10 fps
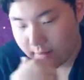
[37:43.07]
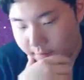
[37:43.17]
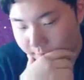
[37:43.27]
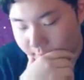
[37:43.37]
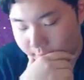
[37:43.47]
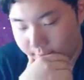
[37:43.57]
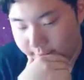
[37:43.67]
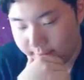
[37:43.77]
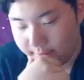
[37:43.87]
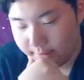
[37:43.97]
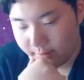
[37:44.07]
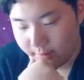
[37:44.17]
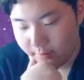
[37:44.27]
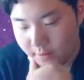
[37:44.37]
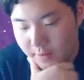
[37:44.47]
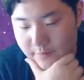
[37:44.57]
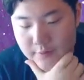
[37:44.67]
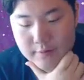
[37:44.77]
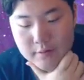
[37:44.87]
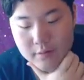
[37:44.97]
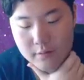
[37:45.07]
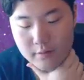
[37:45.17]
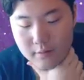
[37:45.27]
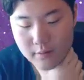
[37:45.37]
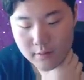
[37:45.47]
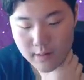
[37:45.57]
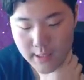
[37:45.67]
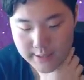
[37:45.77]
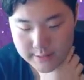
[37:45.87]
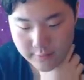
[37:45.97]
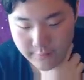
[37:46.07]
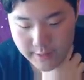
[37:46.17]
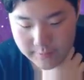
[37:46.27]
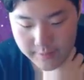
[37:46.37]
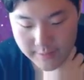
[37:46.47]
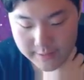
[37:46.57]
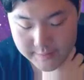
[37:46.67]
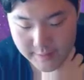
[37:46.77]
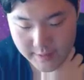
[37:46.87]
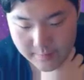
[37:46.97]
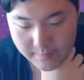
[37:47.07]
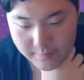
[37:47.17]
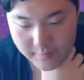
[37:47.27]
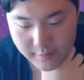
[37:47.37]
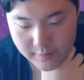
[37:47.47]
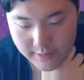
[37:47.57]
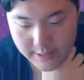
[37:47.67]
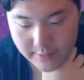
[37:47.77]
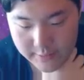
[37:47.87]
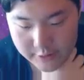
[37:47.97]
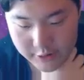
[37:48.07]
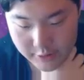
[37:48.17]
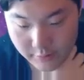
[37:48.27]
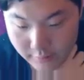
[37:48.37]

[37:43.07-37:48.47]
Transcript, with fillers: well, Leechy's still going to recover. I still think I'm playing this game like how I should.